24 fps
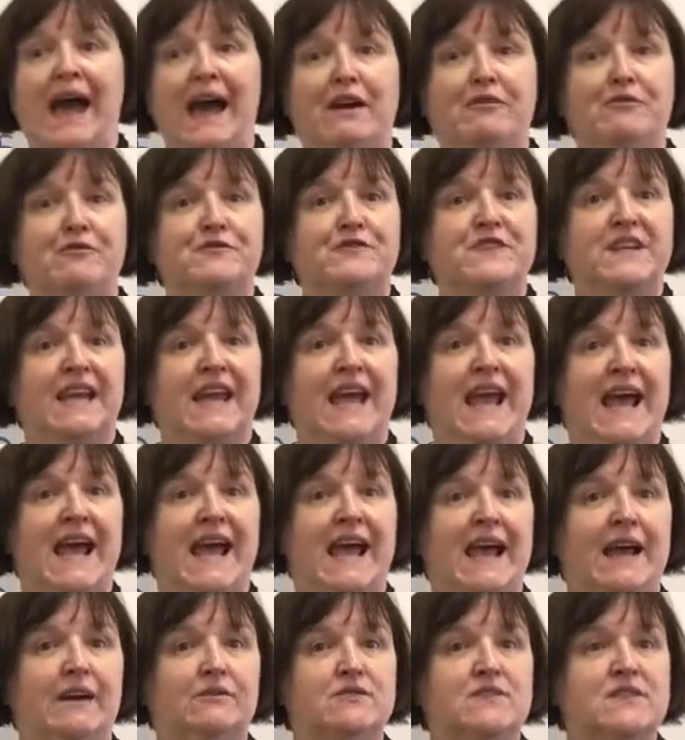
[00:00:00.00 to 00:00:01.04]
have to
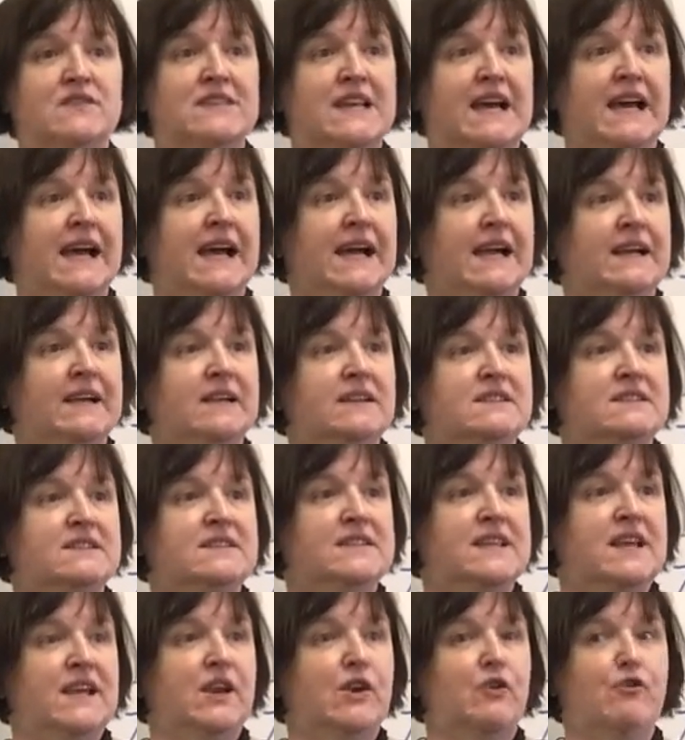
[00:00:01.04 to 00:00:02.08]
count, Zach,
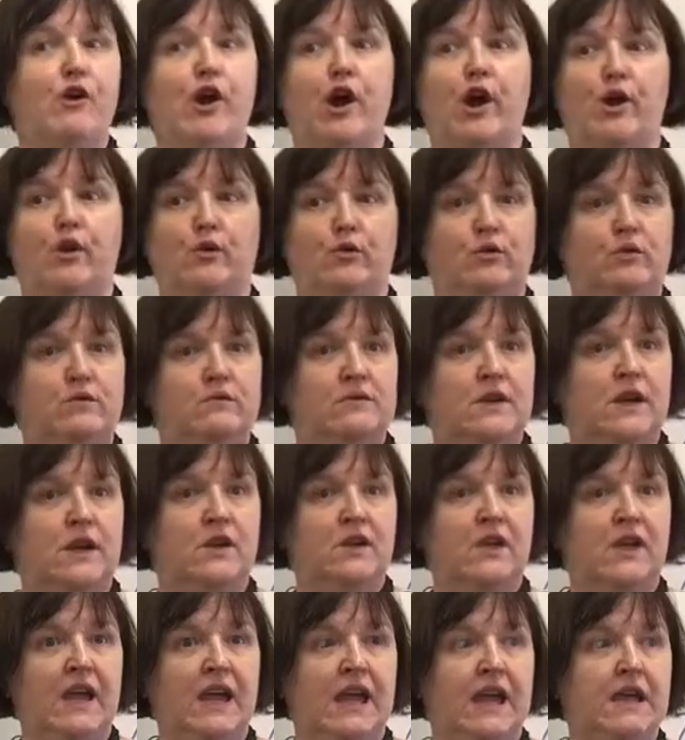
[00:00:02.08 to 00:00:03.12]
0,
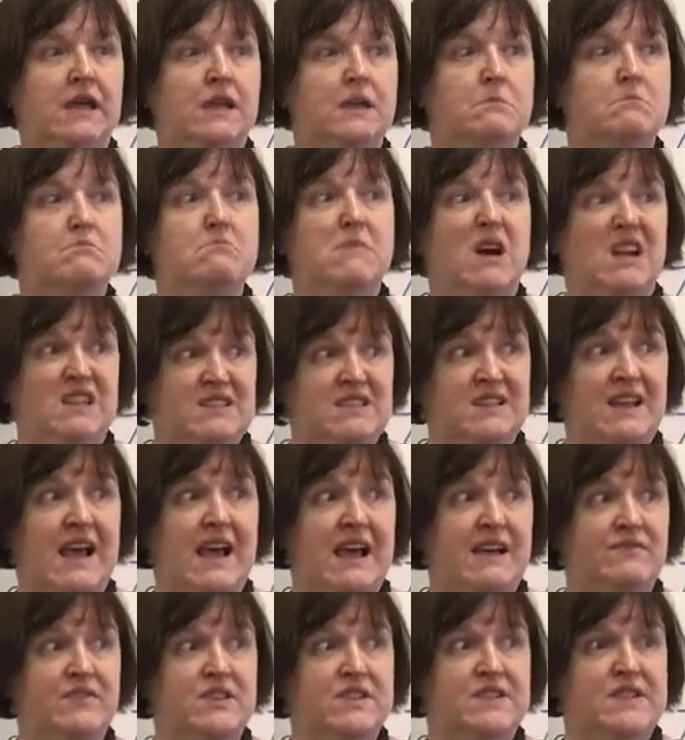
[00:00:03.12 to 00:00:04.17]
okay? You must
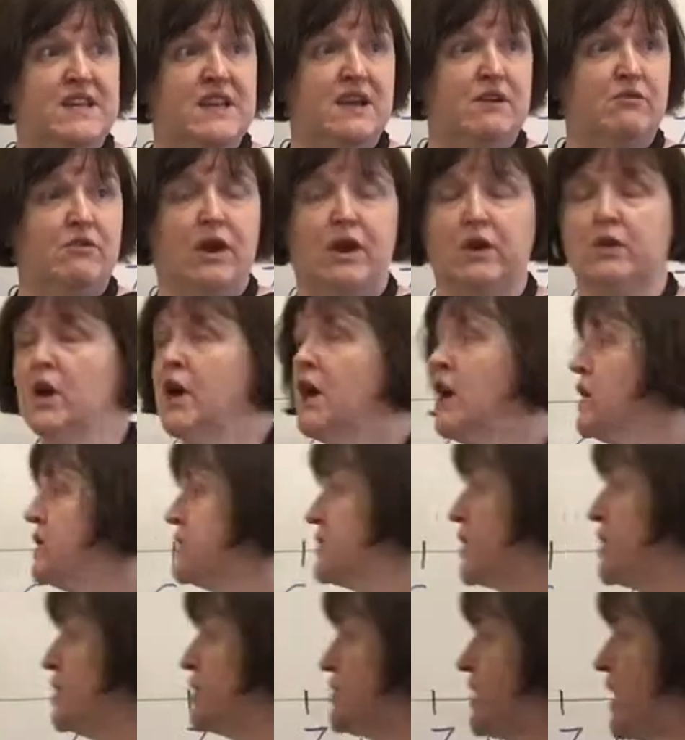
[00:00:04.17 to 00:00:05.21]
count the 0.
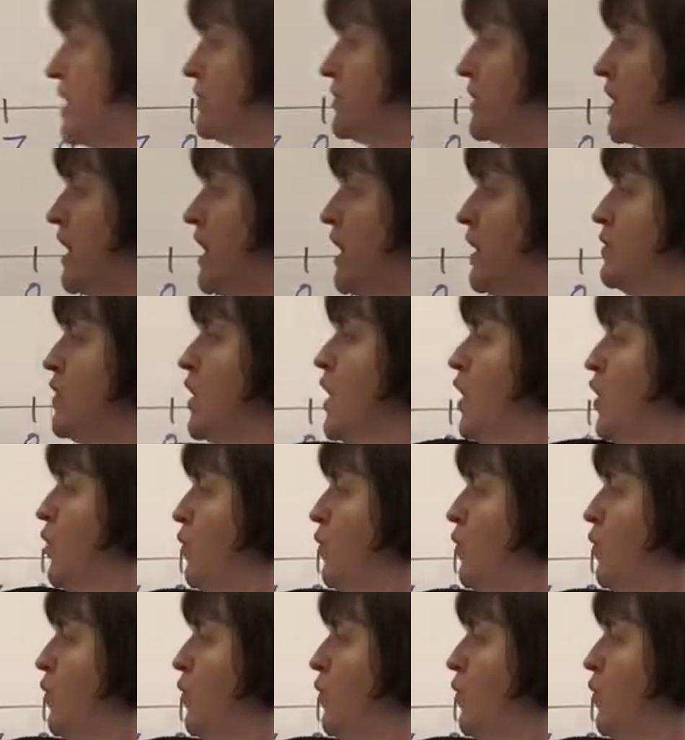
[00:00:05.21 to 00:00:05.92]
So you don't go